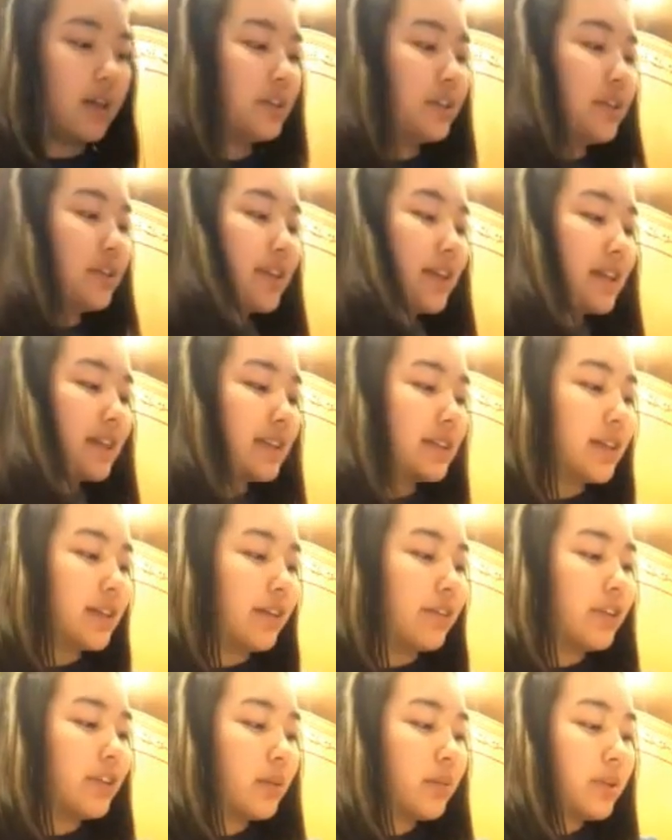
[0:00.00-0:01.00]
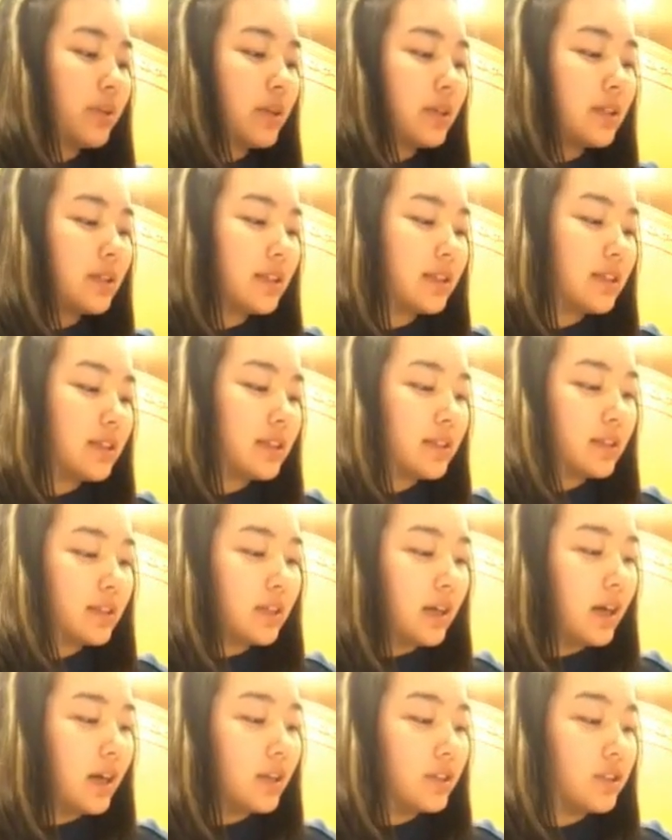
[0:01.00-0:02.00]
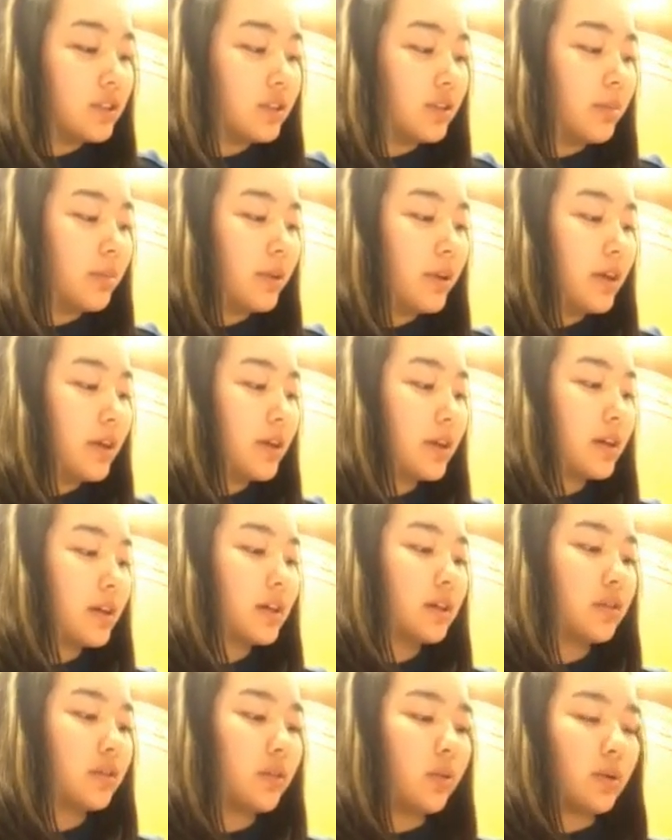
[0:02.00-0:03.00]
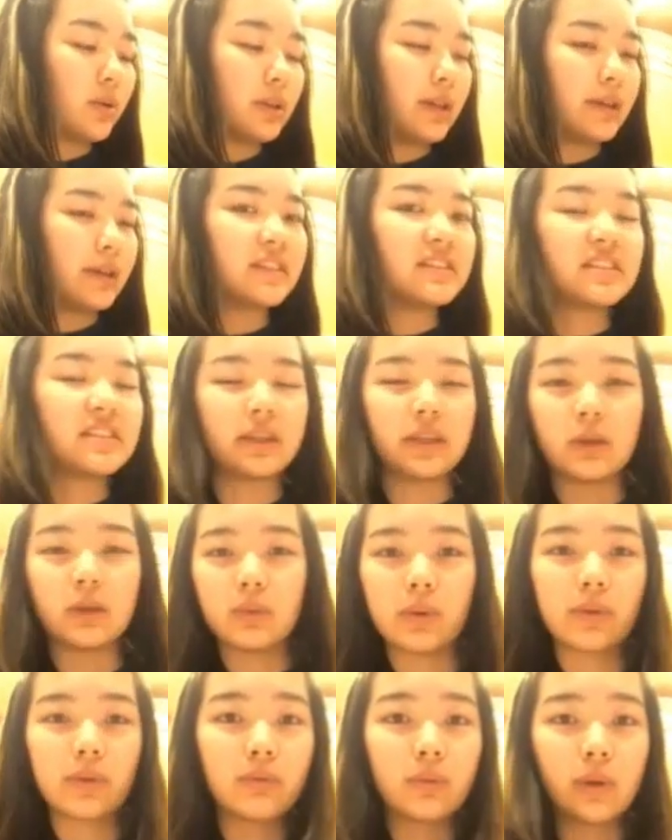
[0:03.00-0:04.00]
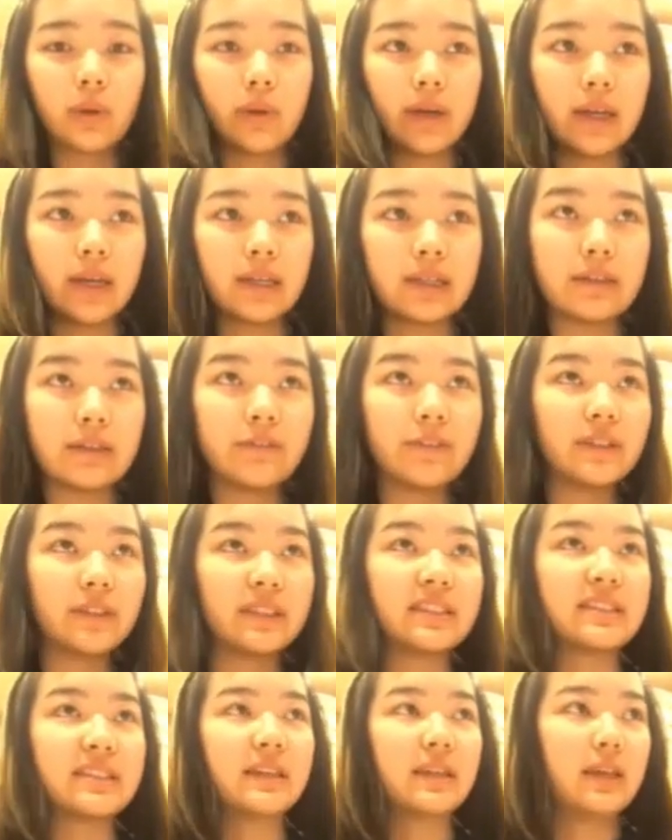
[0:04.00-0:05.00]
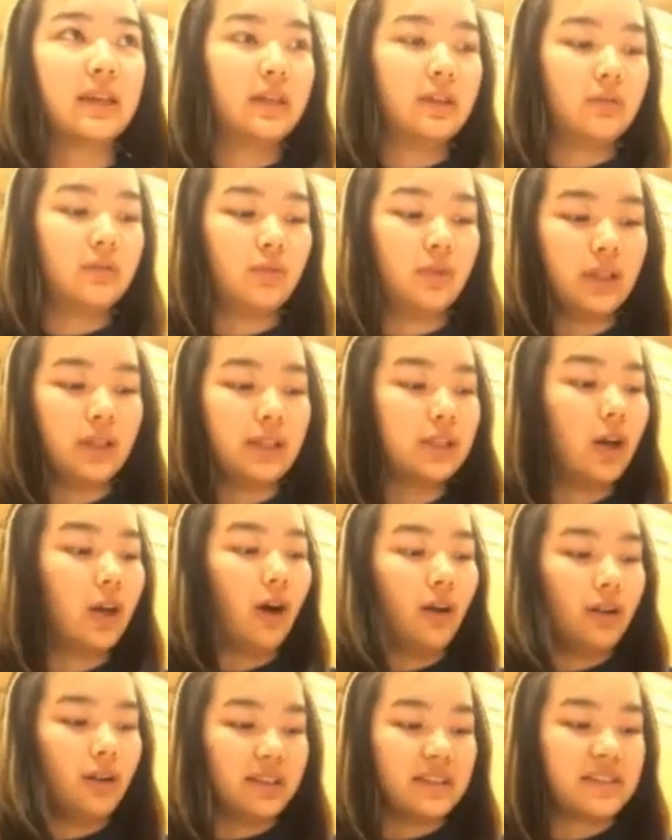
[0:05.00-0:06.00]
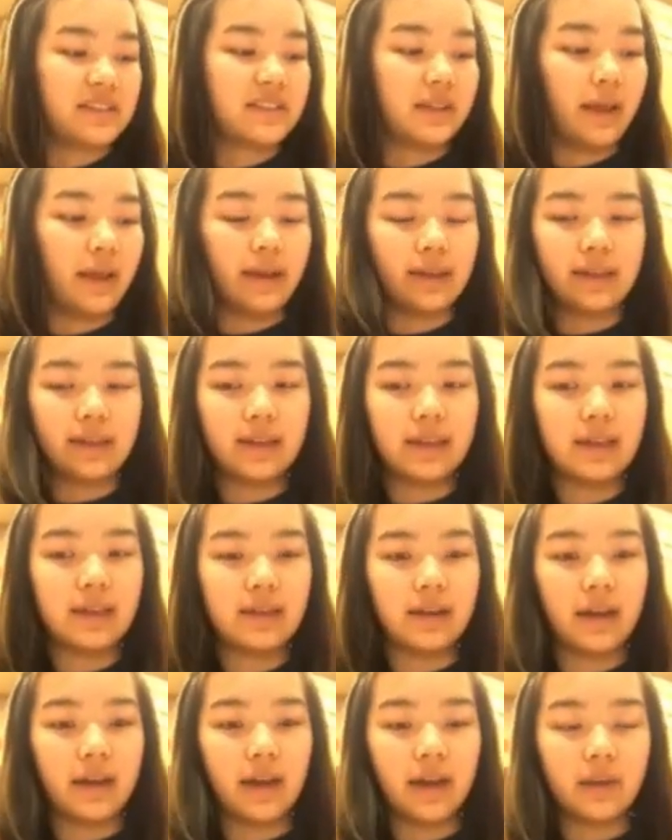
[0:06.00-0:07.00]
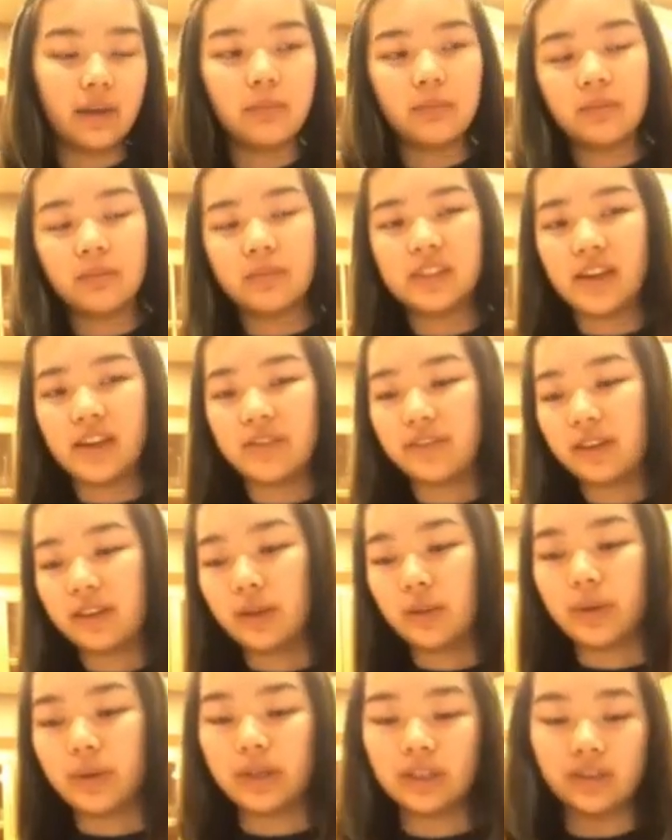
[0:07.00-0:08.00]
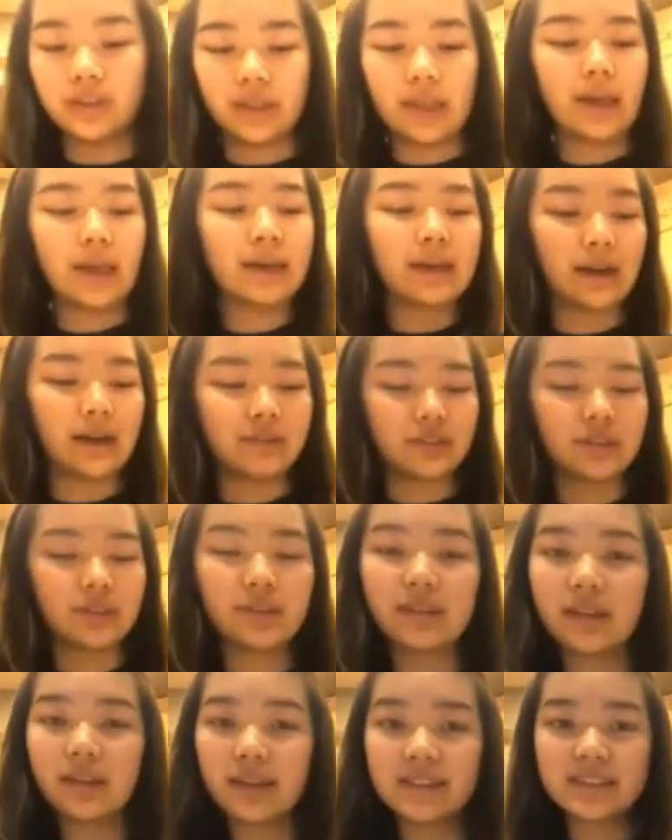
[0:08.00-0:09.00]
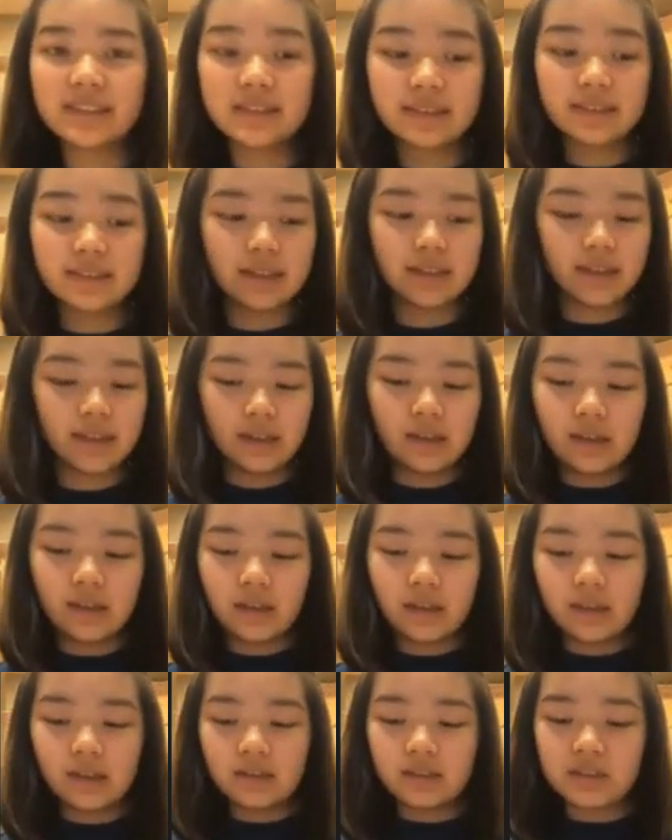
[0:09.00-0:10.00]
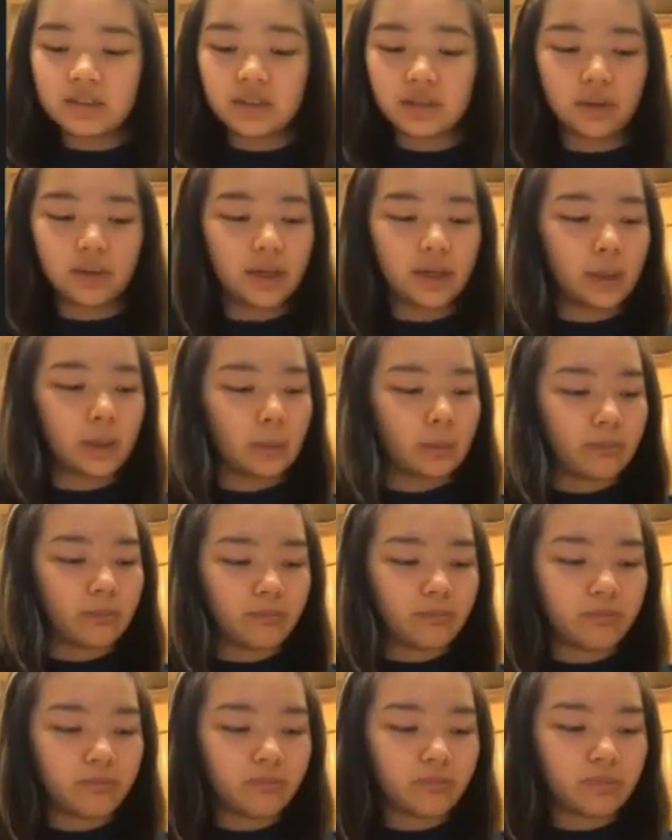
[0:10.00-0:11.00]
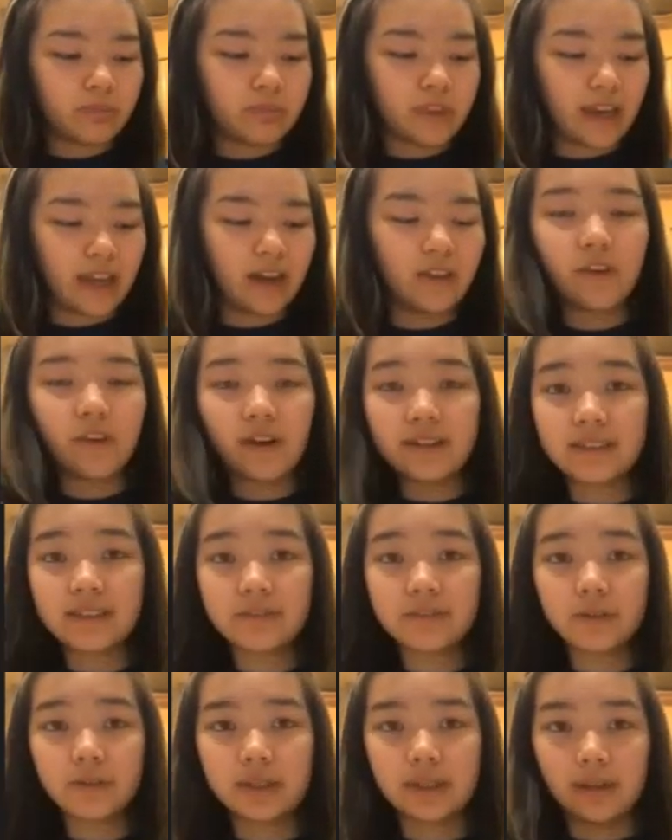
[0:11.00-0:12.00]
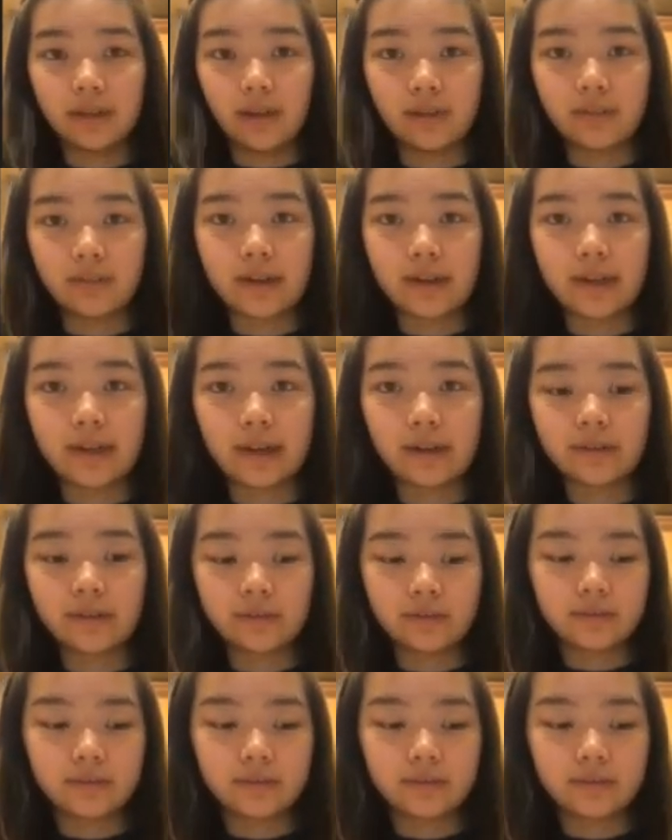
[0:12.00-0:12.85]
You can definitely put a toothpick or like a skewer through it if it's really tall and slidey. I'm definitely going to do that after the lesson. So how far is everyone along right now?